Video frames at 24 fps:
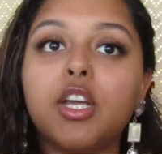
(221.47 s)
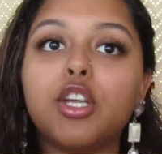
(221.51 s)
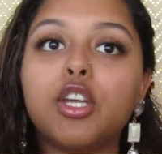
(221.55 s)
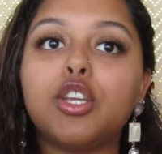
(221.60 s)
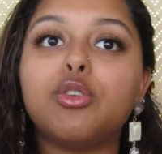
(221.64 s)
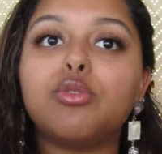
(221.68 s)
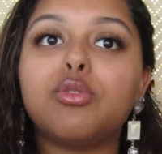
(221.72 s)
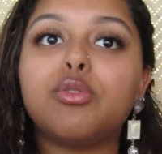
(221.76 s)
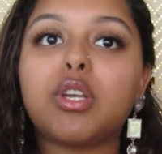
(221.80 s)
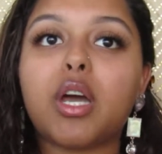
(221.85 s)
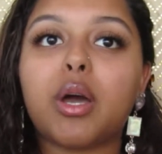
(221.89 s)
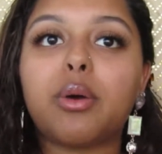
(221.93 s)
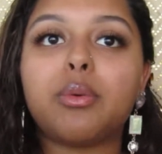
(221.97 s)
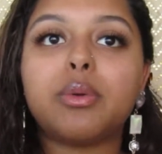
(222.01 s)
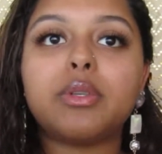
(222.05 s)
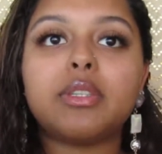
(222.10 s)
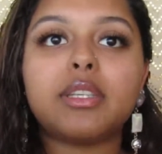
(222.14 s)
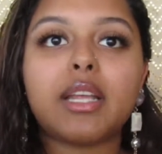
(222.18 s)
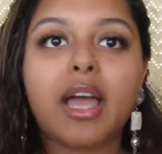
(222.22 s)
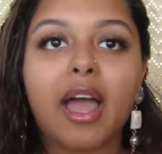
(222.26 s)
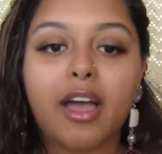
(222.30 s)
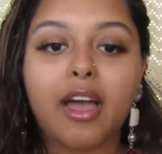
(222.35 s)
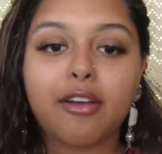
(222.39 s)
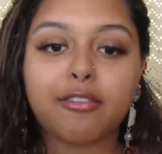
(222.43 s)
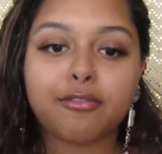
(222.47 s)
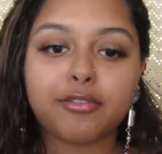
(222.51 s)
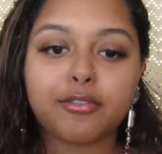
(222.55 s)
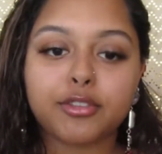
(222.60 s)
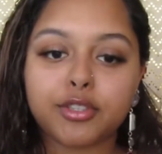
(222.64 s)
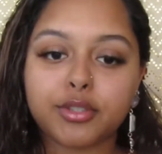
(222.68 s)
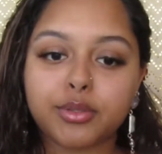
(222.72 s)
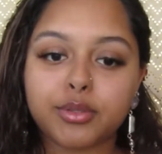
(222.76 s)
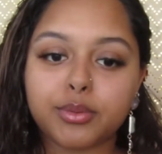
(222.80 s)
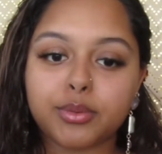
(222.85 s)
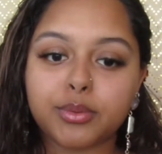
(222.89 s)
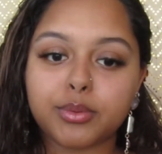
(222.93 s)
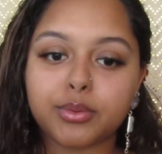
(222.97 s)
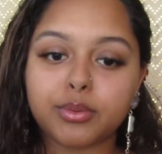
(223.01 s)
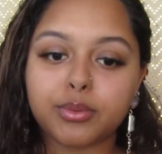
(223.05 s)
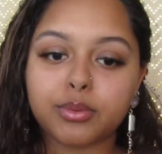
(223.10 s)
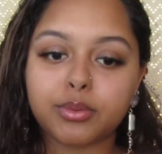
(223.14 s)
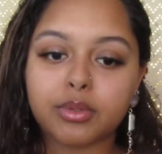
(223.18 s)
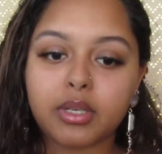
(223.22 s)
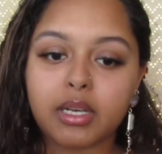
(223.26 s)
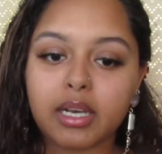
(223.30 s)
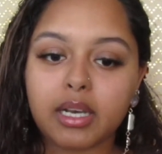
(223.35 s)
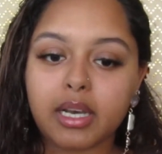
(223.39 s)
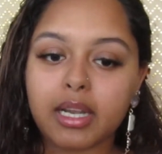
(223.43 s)
You don't have to
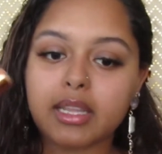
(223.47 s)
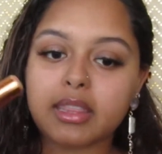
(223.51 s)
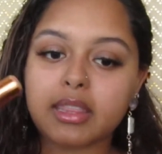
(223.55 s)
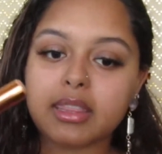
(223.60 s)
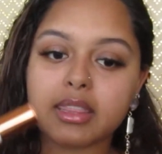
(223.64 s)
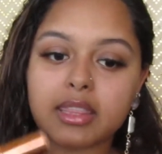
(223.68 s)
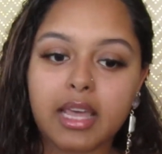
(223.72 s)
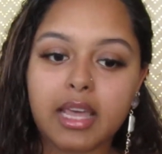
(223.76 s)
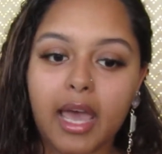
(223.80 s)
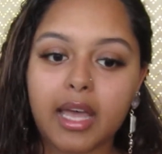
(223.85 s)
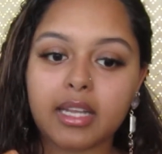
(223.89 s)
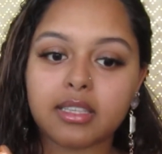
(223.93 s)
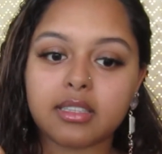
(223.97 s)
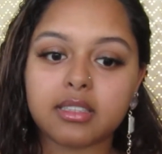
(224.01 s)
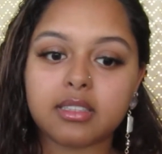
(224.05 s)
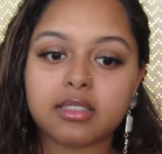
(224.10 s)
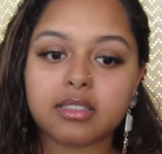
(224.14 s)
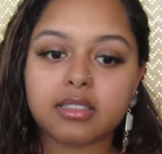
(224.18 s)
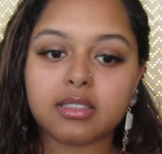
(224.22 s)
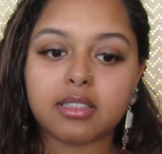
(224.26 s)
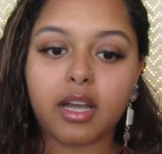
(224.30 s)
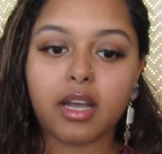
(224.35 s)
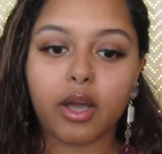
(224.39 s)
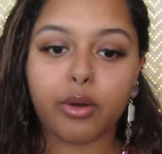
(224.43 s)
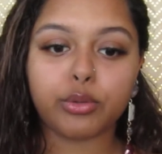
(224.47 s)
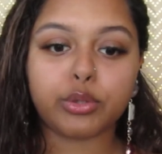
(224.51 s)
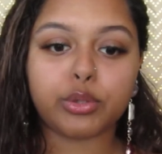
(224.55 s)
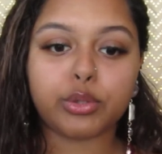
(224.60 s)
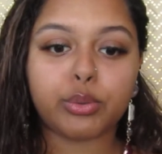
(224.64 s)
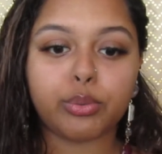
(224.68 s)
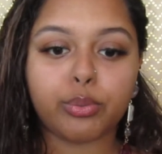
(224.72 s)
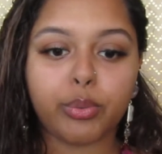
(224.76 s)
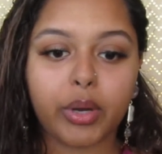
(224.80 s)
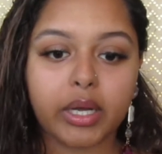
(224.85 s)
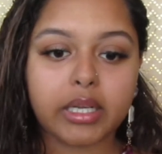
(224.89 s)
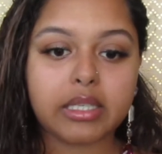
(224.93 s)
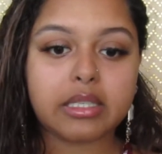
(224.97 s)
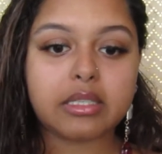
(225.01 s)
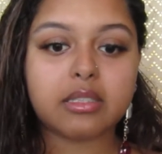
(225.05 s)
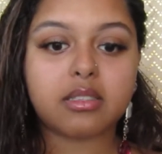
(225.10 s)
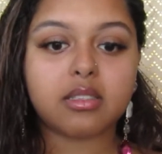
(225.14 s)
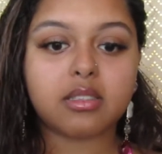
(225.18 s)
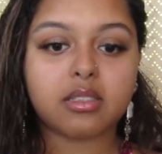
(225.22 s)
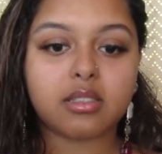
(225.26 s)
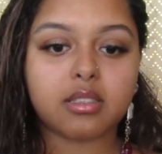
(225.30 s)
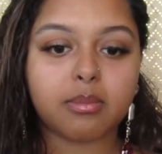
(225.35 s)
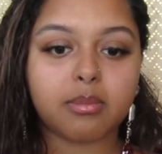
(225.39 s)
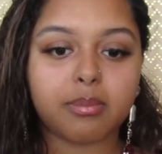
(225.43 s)
let that go to
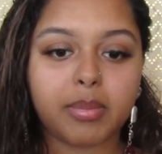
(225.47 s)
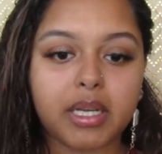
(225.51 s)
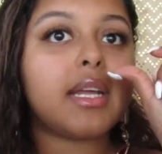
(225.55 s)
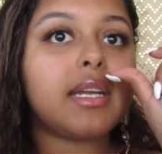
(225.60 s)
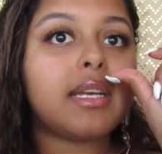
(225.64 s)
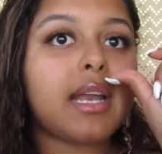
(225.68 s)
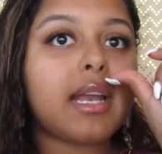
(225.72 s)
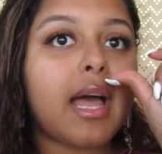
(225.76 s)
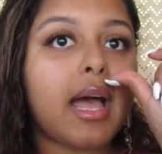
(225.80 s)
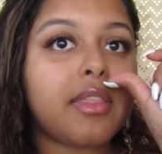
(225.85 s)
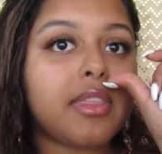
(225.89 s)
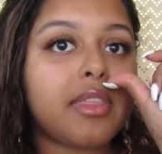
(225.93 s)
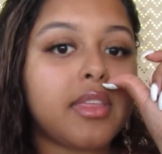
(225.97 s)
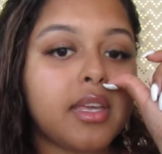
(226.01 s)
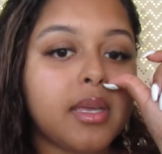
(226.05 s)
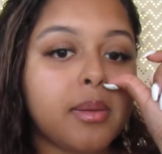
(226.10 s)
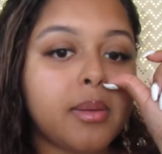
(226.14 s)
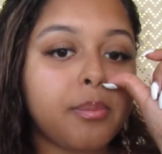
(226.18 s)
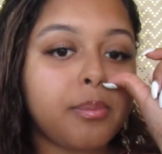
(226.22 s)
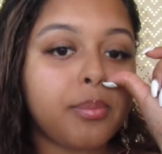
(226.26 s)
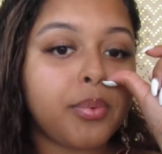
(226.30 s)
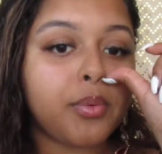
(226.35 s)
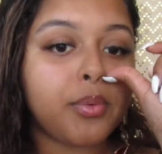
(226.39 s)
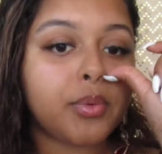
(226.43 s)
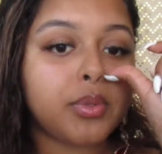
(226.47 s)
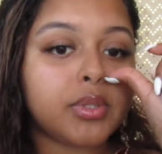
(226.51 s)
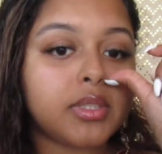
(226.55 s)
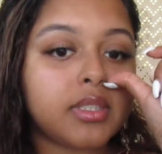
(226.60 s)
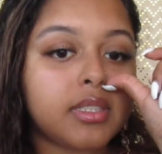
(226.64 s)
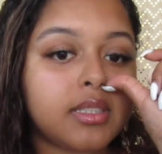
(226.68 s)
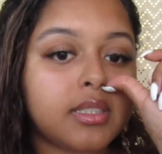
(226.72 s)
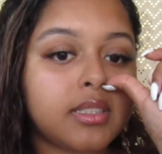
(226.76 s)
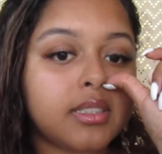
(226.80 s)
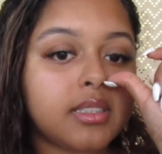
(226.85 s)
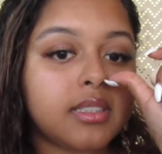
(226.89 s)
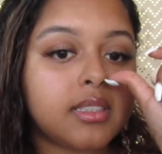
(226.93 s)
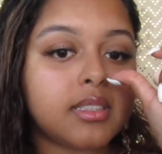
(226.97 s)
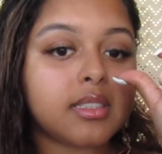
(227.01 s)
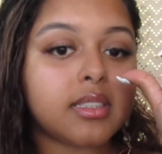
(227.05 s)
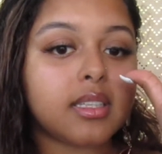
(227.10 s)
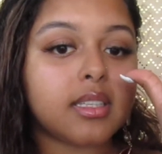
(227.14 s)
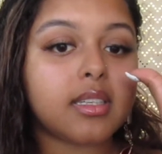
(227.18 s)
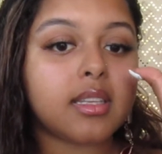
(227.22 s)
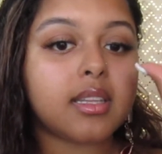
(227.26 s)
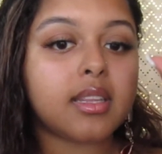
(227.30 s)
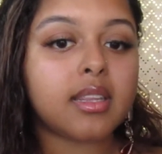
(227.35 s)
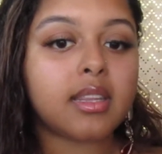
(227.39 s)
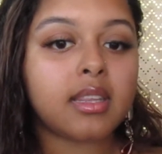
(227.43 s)
waste. But another important
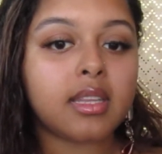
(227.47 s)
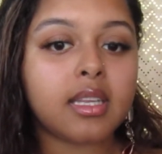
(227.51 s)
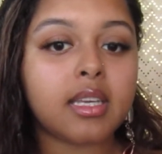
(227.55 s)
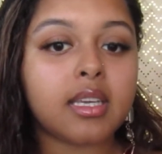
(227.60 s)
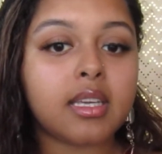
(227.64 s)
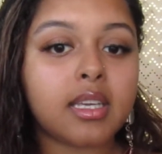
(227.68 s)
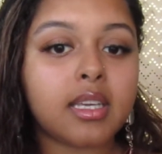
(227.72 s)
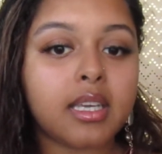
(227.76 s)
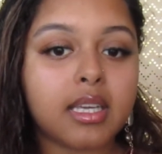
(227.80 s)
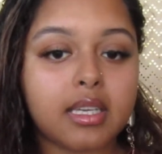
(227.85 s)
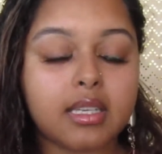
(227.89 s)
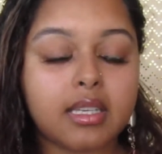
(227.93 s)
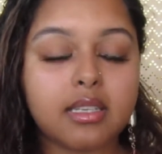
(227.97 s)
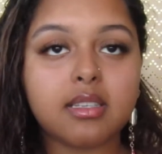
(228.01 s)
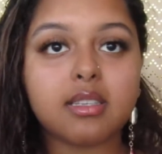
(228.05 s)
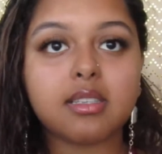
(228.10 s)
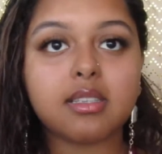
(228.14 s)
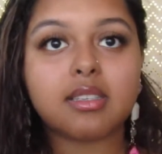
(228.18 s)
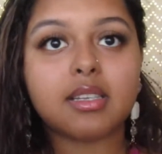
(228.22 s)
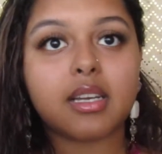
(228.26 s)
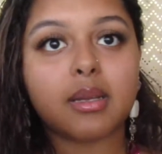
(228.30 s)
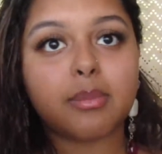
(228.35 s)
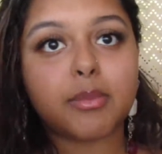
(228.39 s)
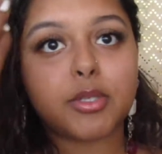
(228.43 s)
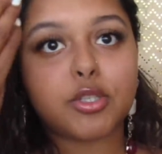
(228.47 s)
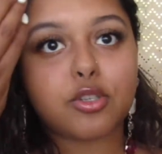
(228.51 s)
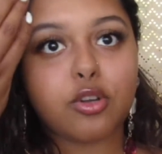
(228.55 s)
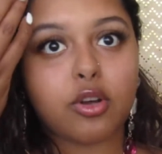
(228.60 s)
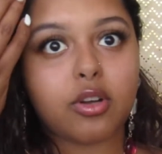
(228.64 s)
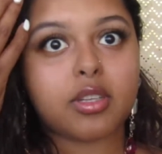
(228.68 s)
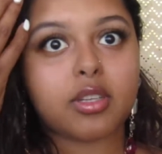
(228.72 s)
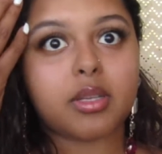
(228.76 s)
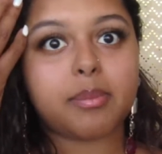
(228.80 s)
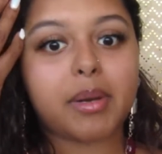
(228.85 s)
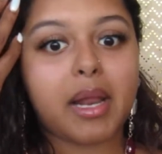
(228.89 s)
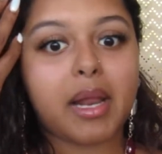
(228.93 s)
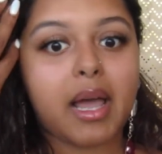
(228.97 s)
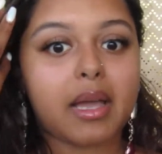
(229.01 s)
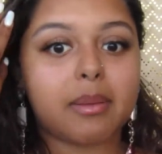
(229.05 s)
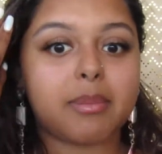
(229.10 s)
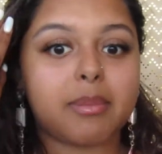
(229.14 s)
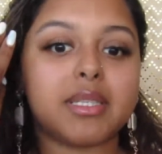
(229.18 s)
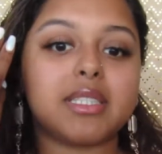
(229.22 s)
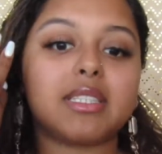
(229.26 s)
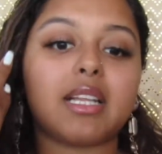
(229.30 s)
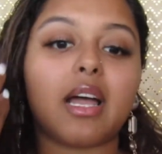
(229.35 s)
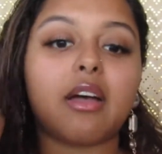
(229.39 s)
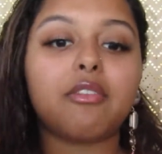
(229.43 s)
thing is, let me start applying
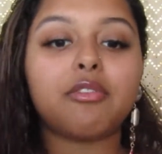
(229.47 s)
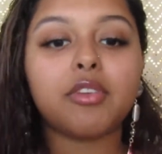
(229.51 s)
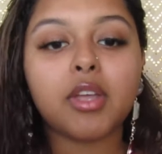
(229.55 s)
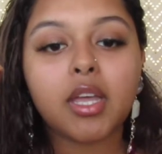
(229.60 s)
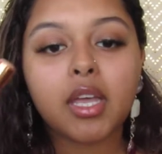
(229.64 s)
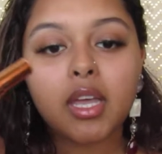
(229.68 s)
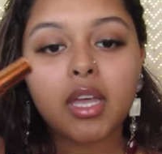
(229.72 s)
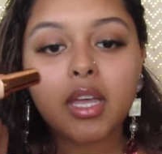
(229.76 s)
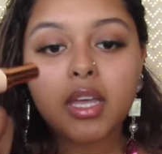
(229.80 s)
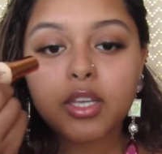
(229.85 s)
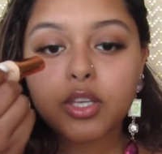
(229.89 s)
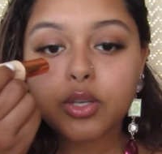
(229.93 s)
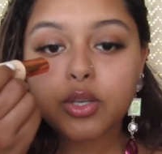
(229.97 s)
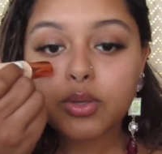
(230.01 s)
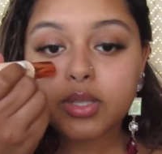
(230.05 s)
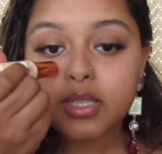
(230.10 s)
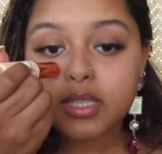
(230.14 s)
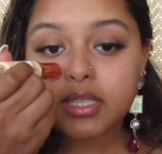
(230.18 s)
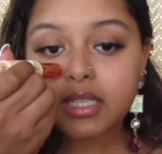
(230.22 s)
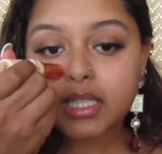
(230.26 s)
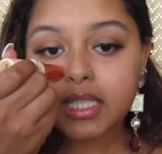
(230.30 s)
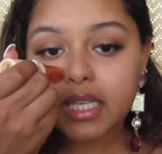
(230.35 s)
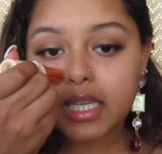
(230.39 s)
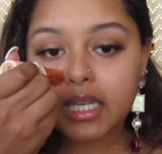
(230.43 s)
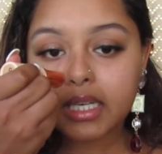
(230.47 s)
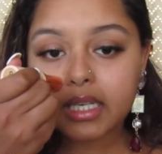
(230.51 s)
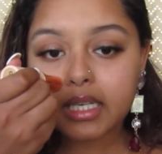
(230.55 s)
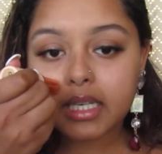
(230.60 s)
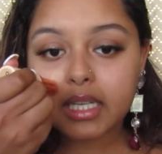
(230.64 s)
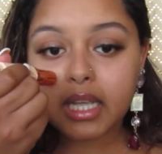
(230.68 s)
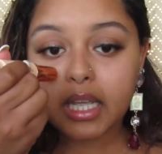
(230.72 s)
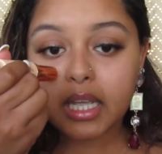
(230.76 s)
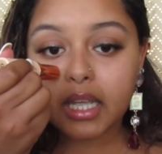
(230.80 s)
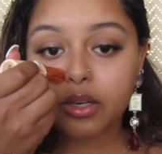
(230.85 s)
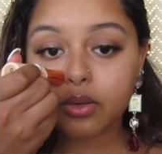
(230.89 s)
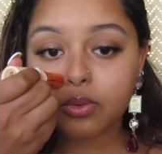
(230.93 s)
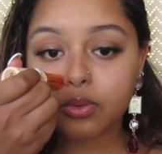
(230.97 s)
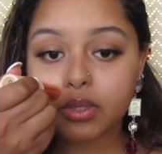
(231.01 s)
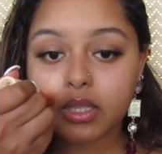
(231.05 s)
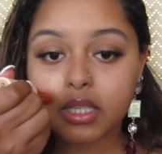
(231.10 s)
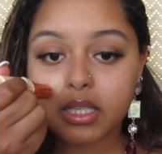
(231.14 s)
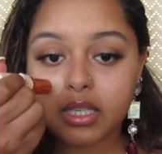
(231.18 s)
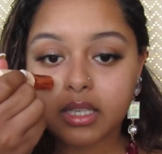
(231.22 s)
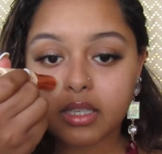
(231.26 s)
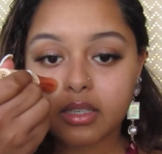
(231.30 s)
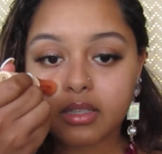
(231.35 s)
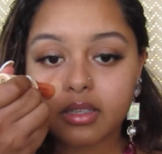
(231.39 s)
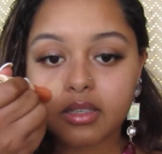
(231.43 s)
my stuff, your skincare
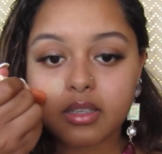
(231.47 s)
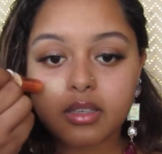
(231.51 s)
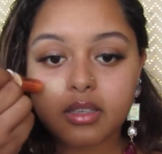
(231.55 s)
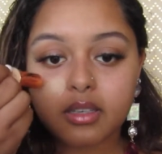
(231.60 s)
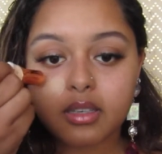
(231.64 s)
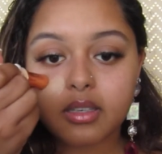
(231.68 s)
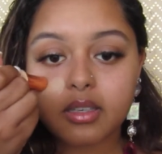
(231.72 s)
routine.